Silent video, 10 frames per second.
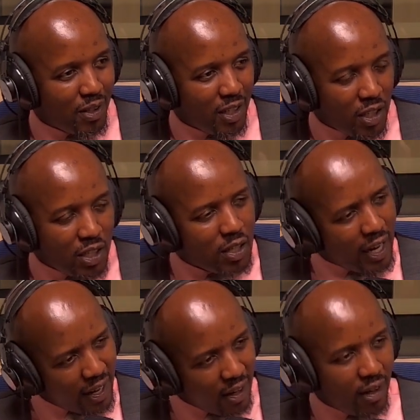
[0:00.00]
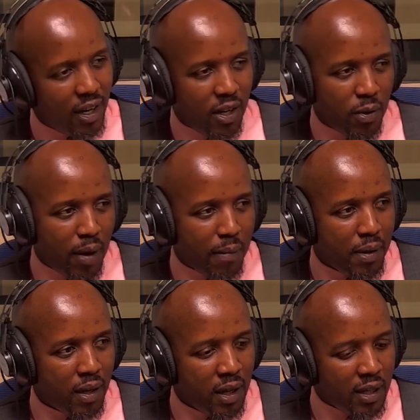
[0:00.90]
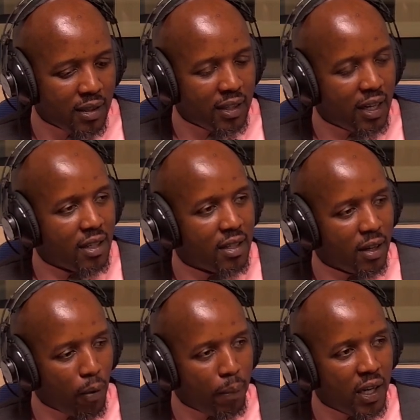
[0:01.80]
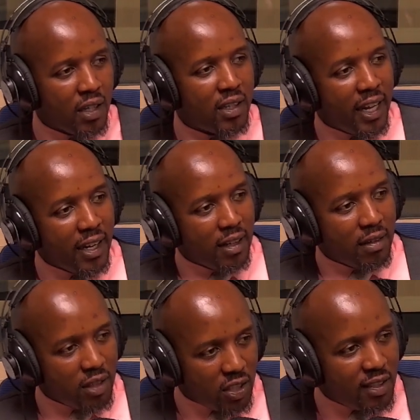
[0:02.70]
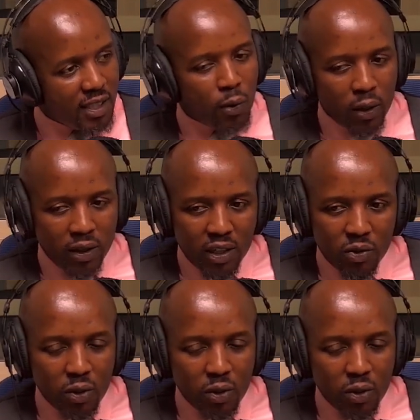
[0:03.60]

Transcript: Tenda waambie. Send, complain, then see what they do.